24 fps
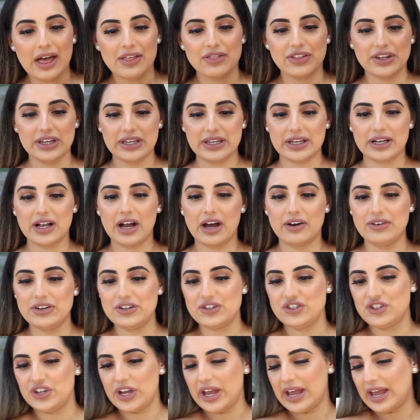The
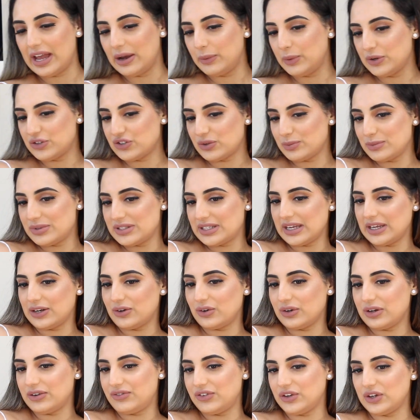current chair which I'm sitting
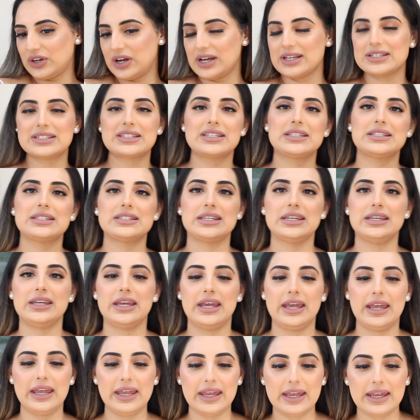on, if you guys can see
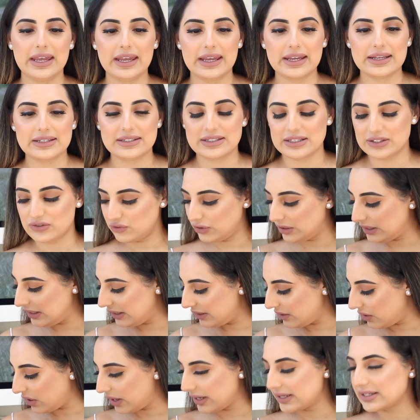here, is this
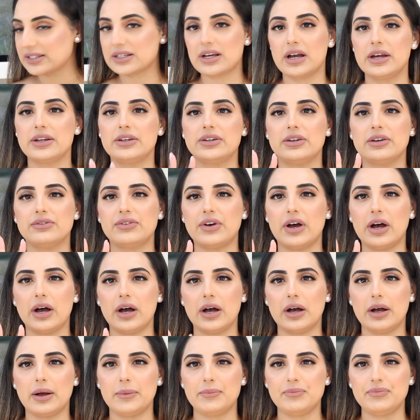really nice kind of,
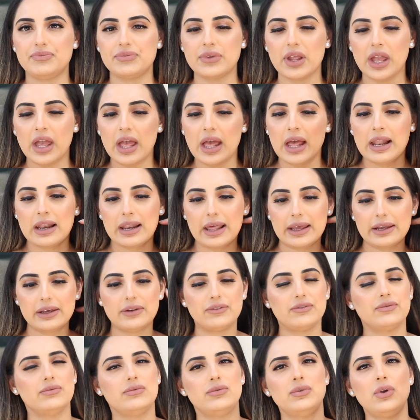um,
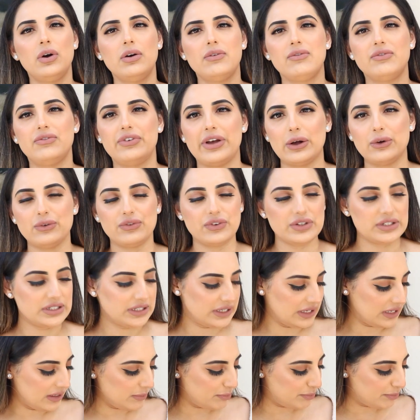like, not
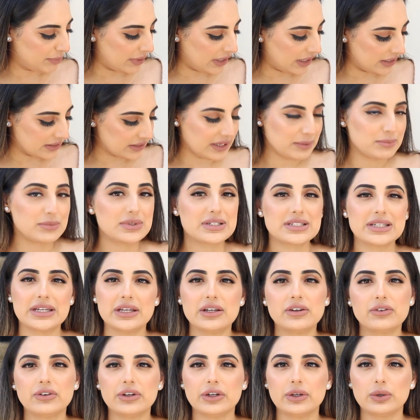velvety, but a
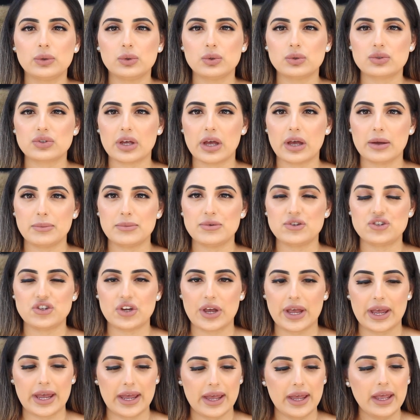materialed um,
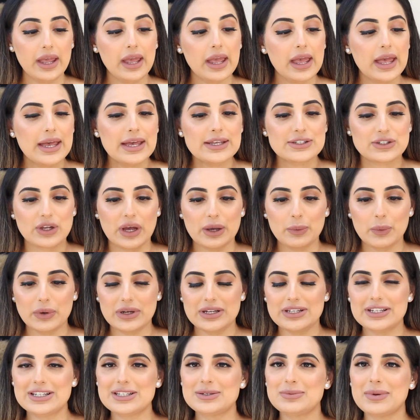chair. So I
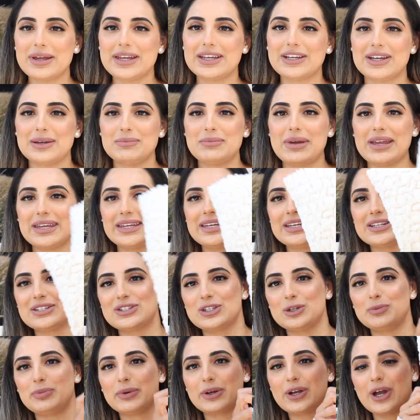wanted to make, make it
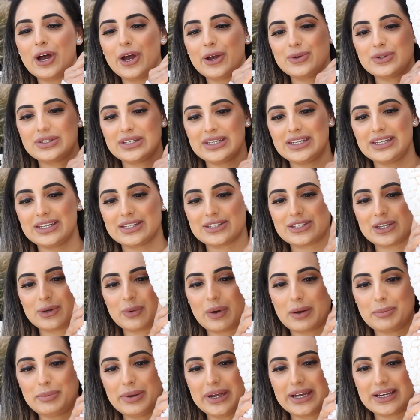super cozy, so
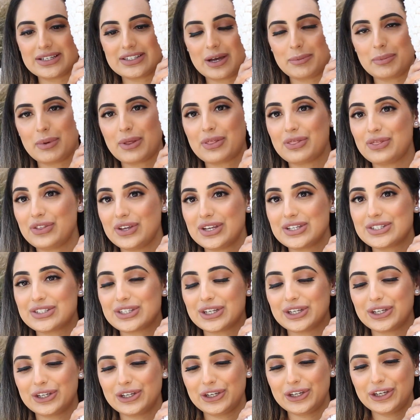I picked up this
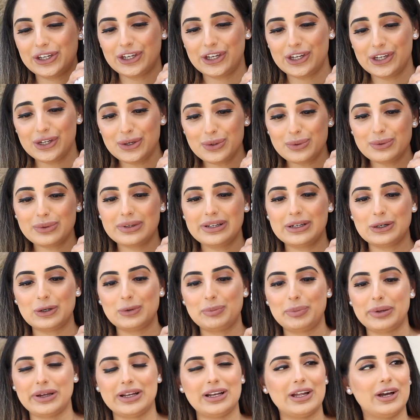cute
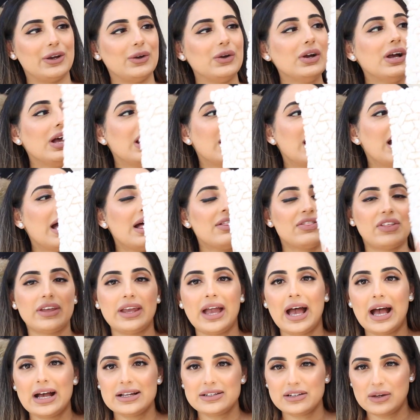little pillow they
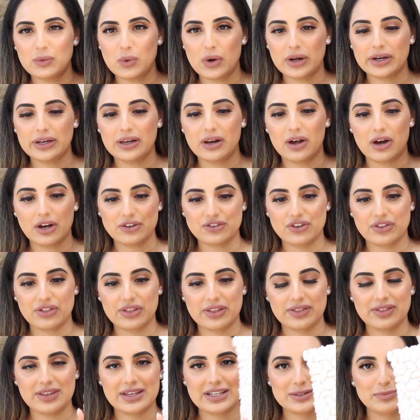had a one larger
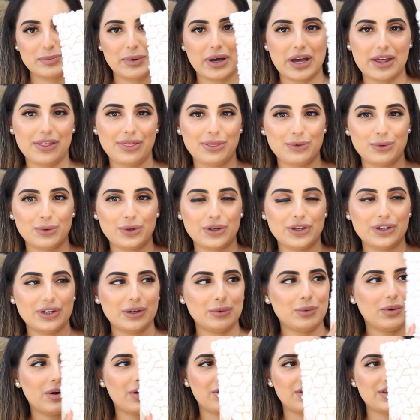than this, but I thought, you
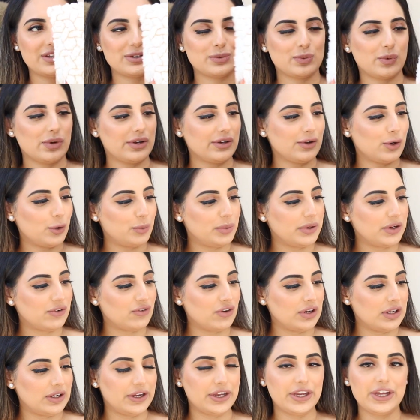know what, this one will be
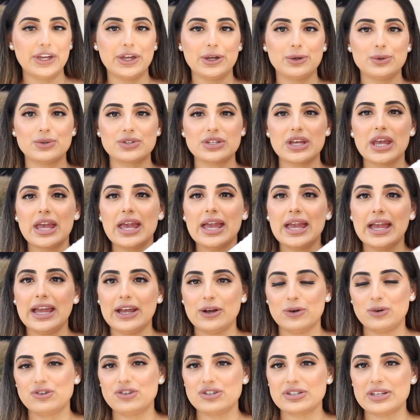really cute.
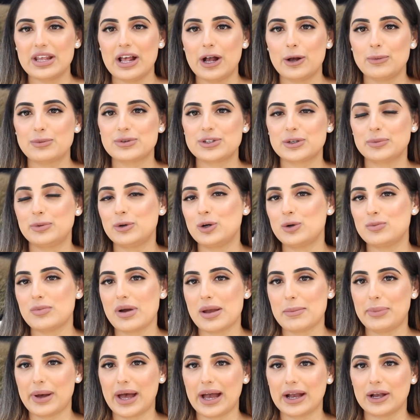It will just help support
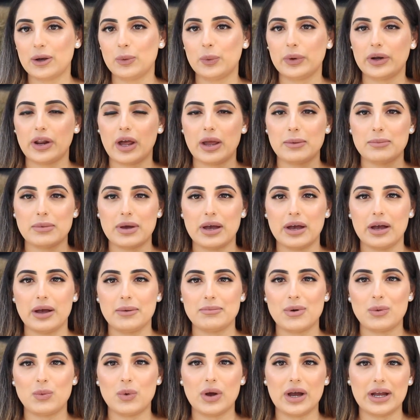my back when I'm
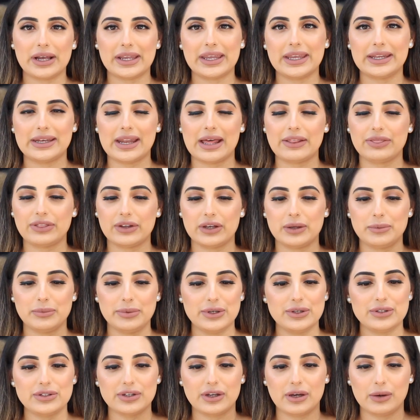um, working at the
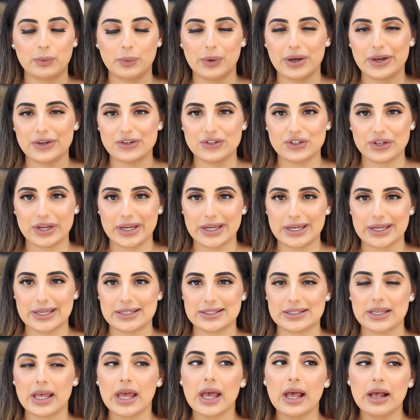computer, which
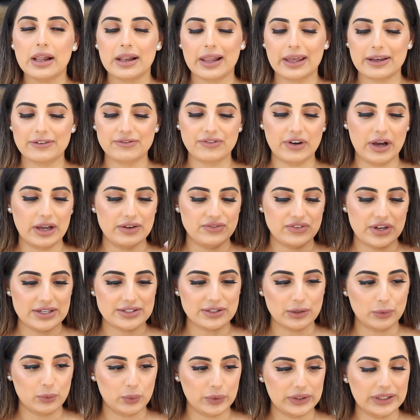is like five
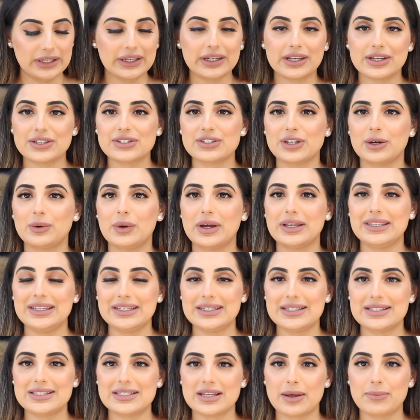days a week. So I
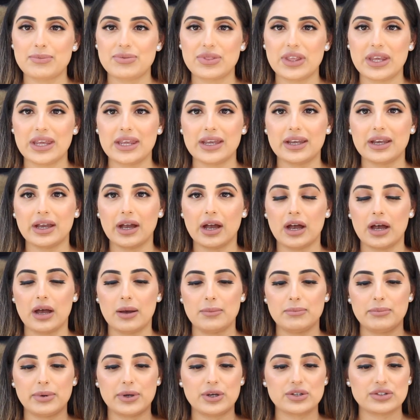needed something
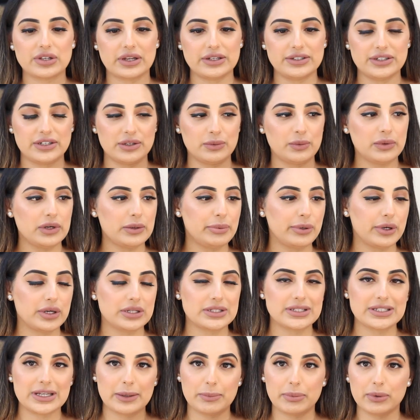um, because I didn't want to
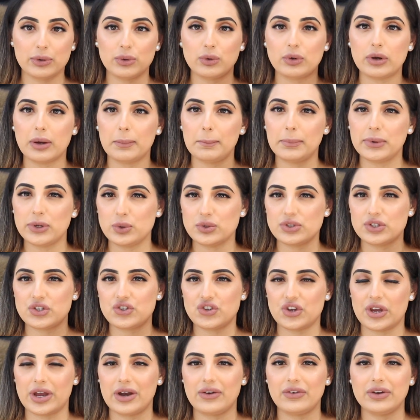put a typical computer
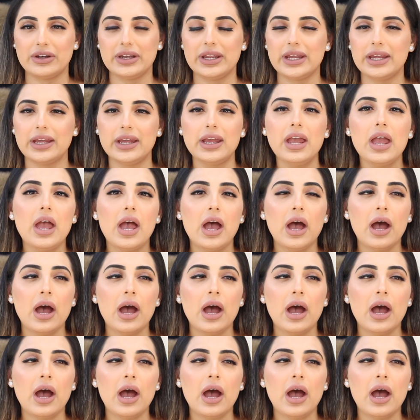chair in here.